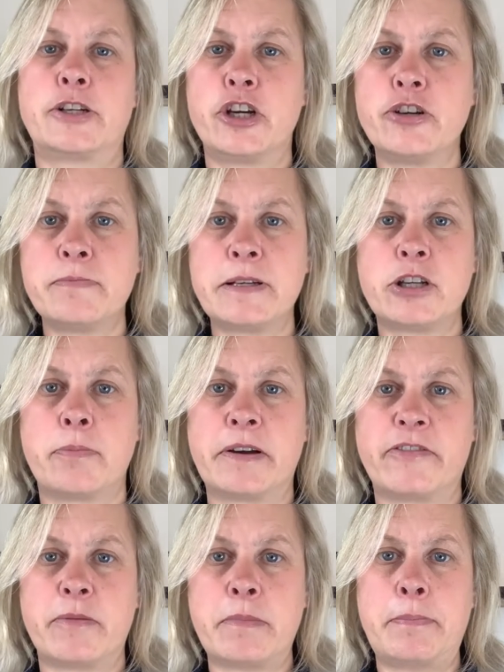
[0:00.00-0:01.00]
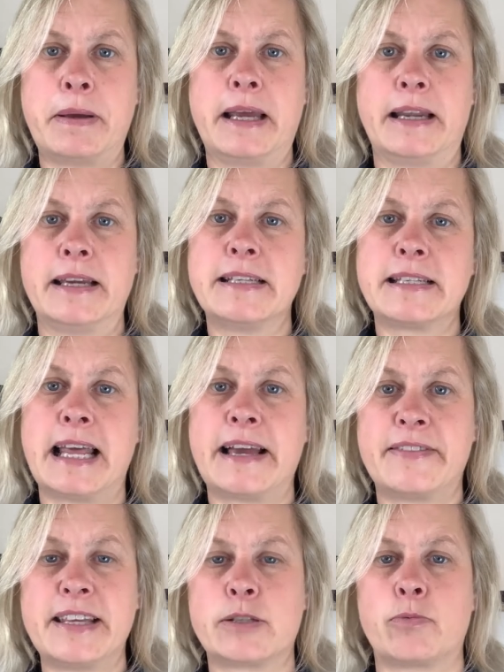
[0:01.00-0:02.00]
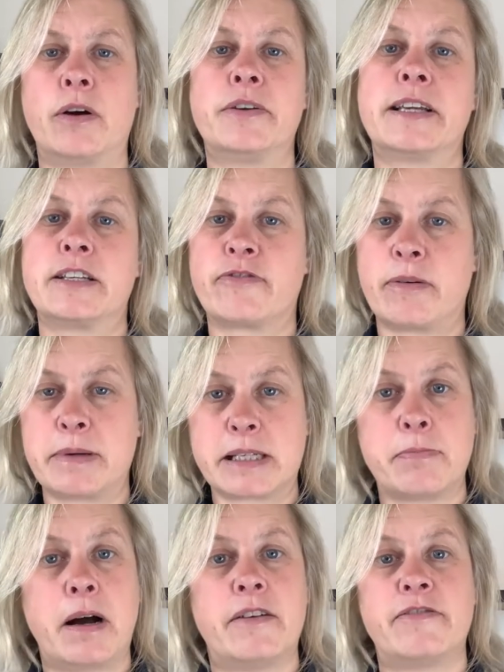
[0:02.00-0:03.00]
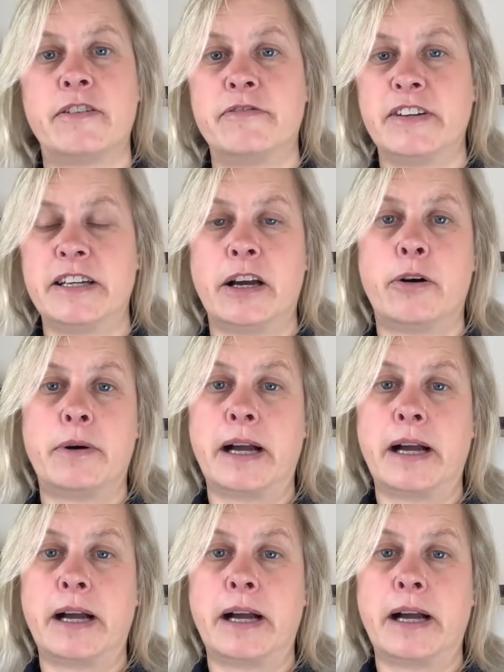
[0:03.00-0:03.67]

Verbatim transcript: choose my topic from my pillars, like this one is from a smartphone video